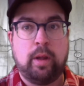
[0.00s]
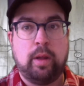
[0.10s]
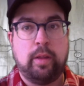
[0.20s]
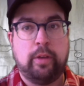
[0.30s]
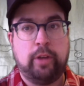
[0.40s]

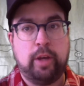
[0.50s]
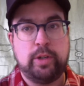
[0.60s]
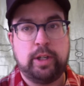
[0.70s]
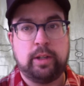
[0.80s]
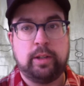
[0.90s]
The
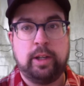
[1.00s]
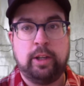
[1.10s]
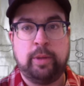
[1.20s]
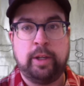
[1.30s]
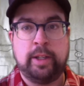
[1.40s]
subject has
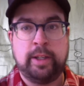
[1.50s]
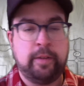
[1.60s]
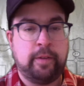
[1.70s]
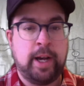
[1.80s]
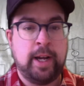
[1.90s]
been
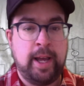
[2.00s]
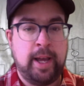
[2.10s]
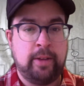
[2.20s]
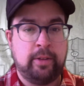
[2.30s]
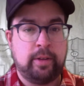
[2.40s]
identified
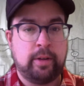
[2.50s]
as